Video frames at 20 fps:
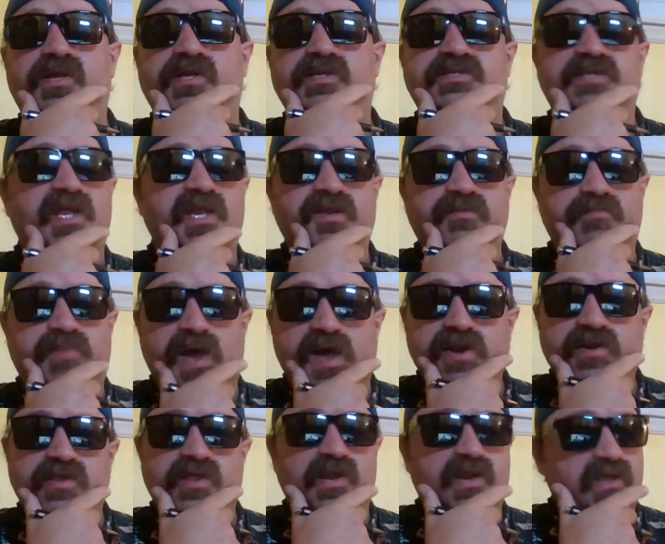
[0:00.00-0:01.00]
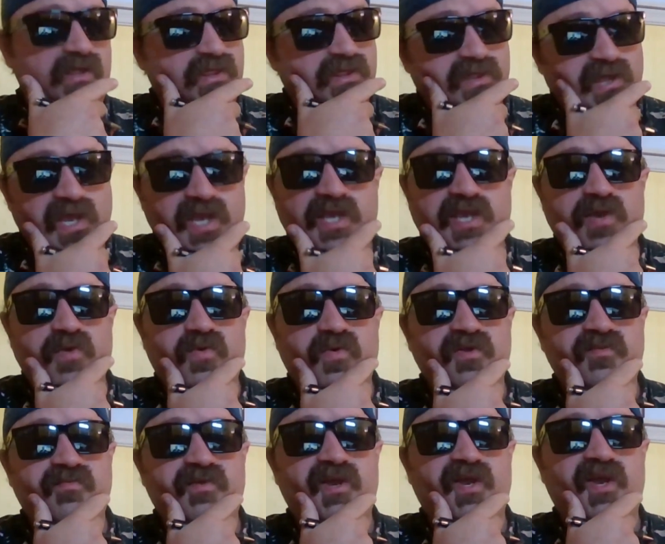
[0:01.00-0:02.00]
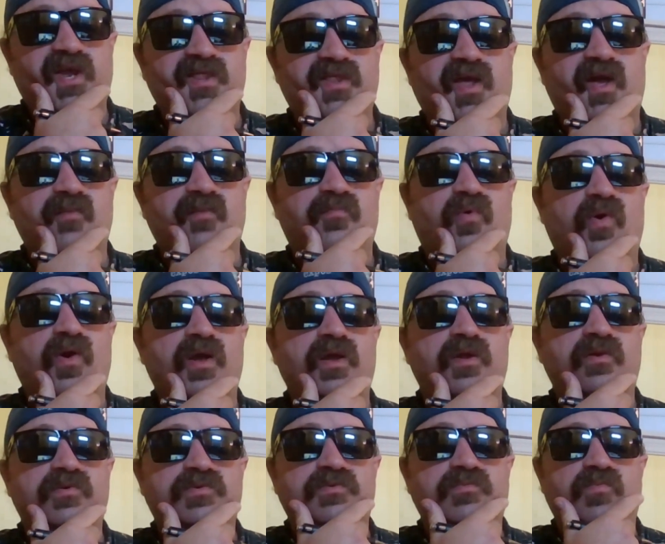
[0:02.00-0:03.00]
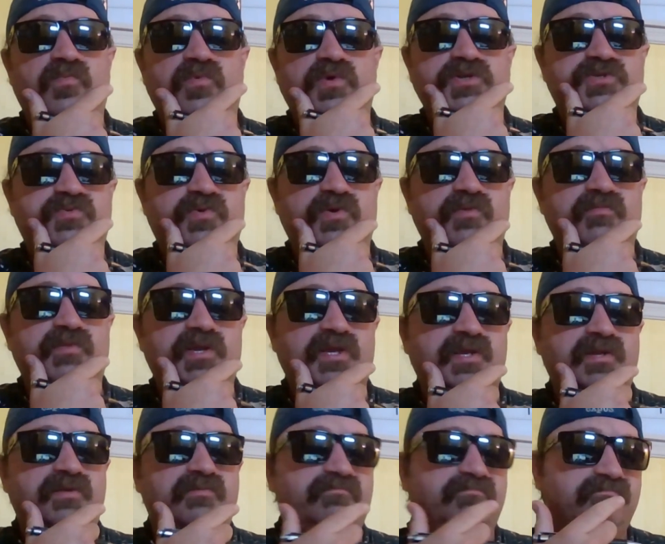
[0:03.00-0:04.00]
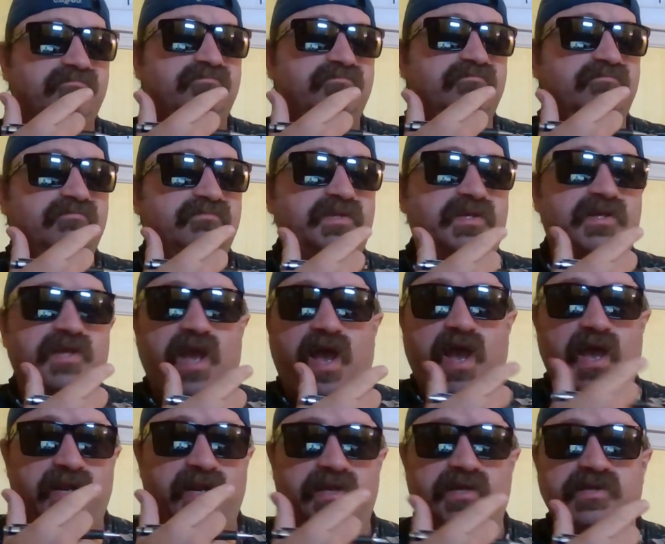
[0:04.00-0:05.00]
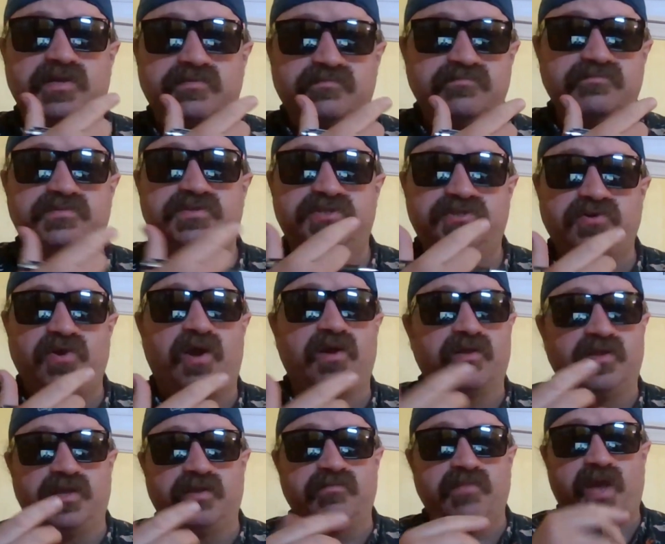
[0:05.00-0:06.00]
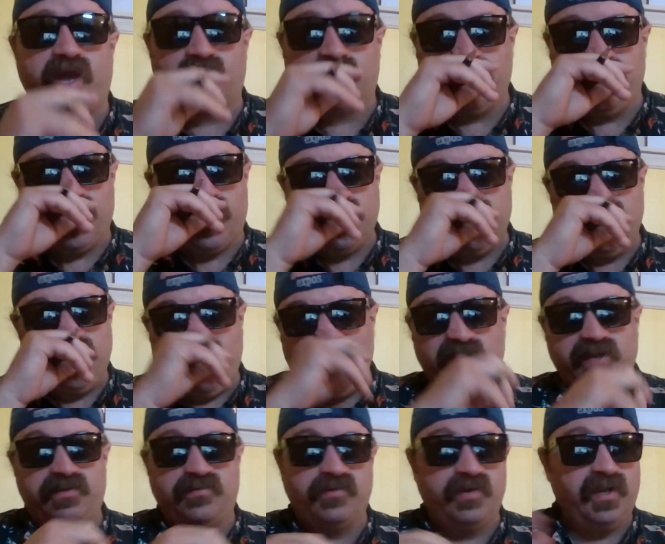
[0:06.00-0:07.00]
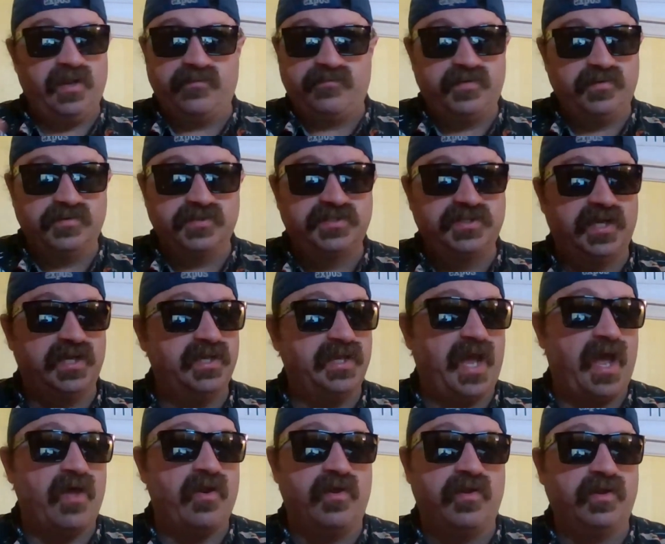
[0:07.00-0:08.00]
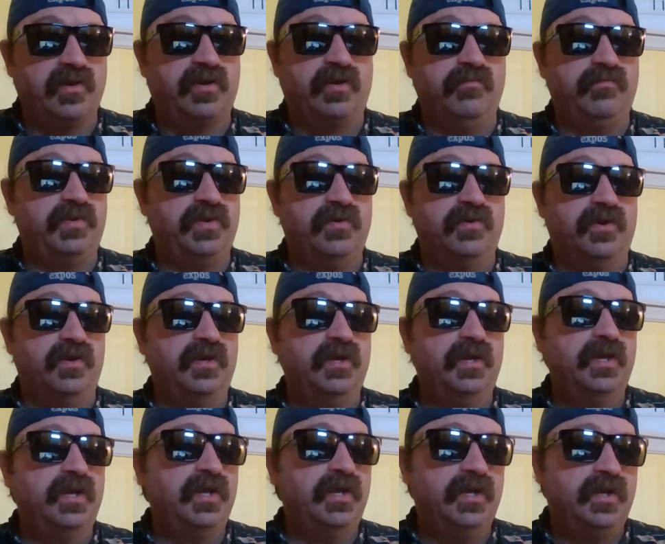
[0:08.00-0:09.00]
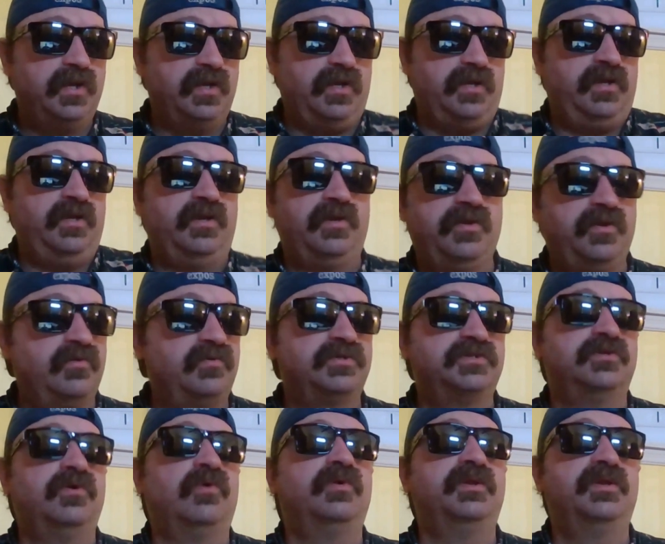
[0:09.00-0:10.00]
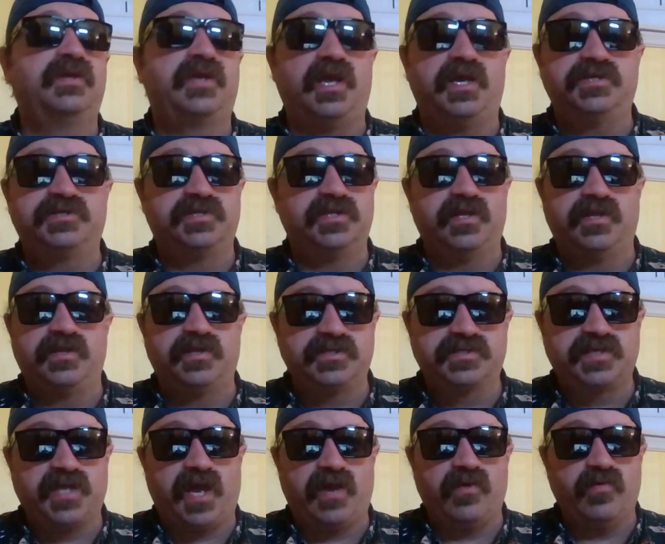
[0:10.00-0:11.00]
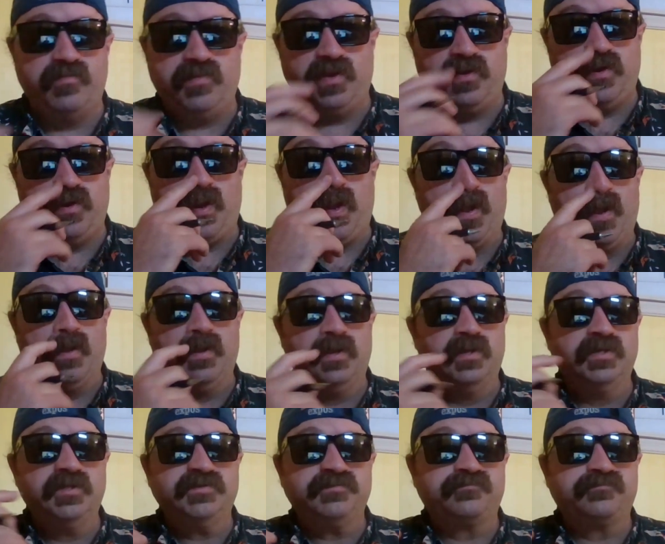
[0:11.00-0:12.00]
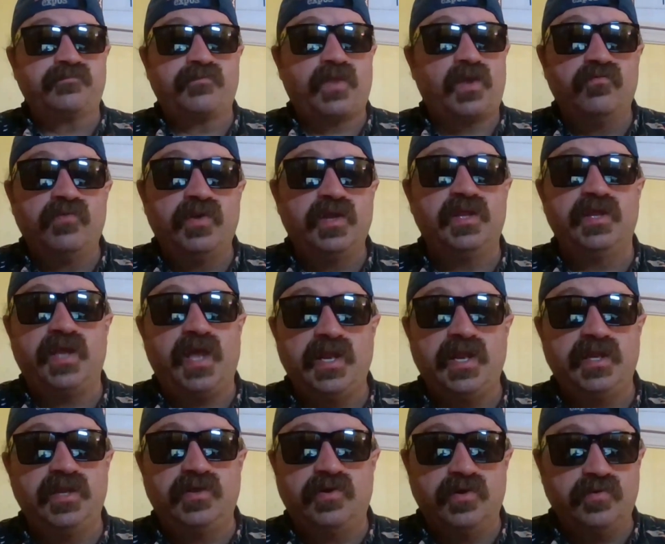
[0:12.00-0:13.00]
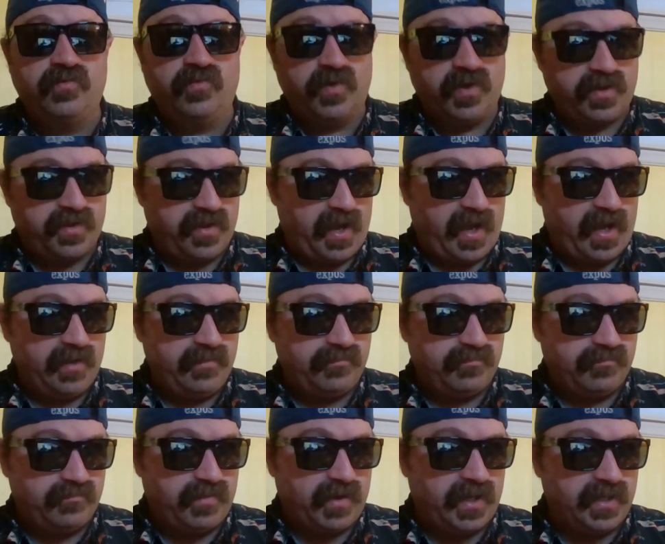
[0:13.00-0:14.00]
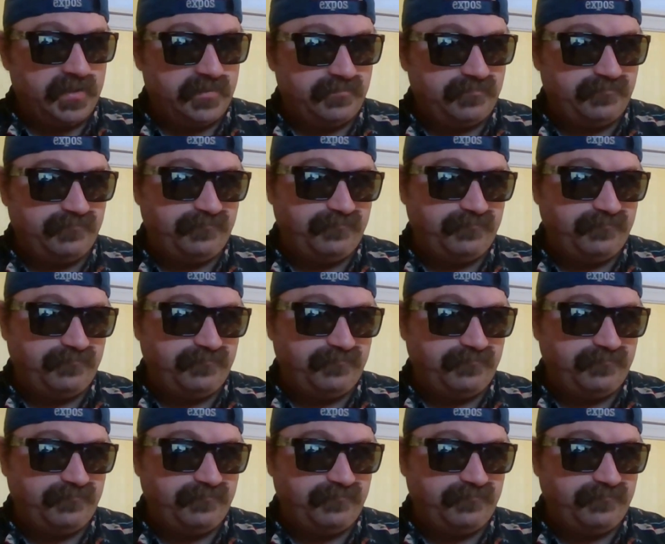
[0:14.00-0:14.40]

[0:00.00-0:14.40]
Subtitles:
is any better than I think he would be at that point, which would be kind of struggling back in 1983 if he was sitting down at a computer. There was no indication that this guy would be really any good with that, but